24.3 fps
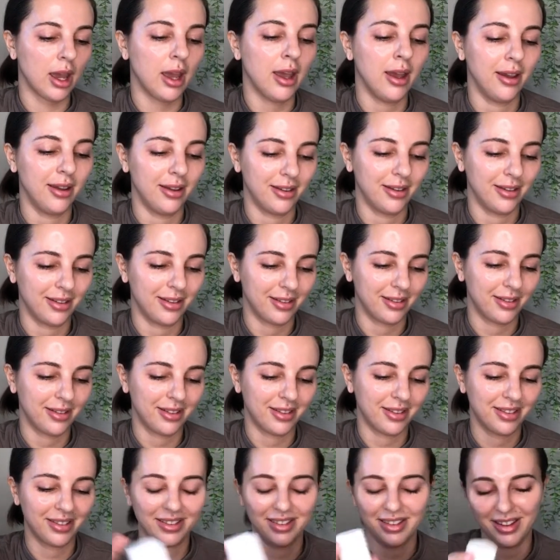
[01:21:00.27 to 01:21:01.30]

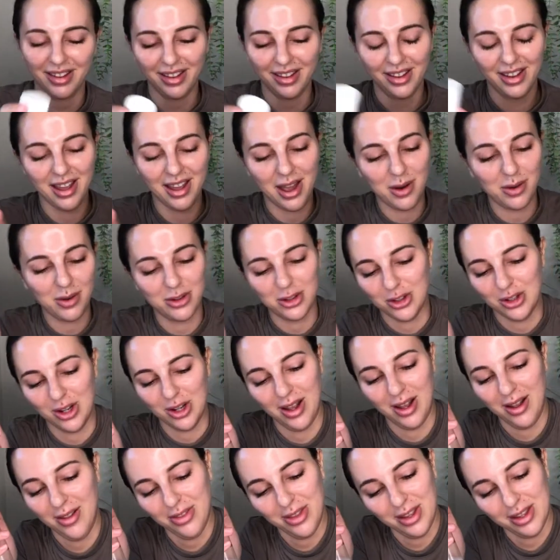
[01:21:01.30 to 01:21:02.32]
I was
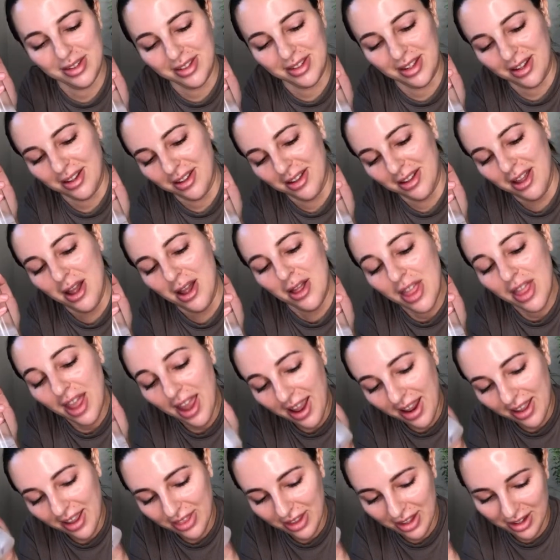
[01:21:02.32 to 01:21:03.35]
dry. That's like,
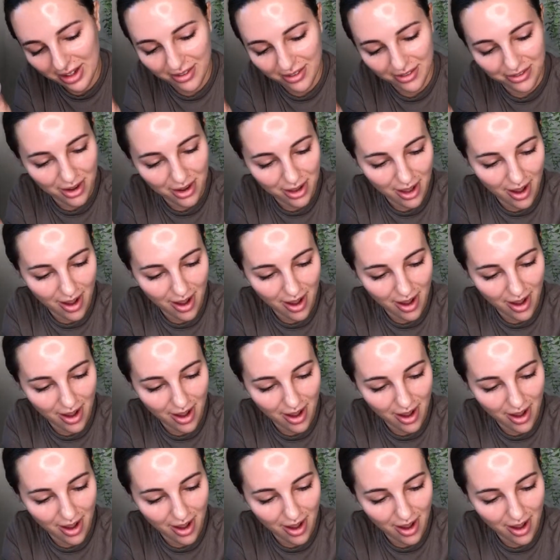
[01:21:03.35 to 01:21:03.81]
hey, they didn't fall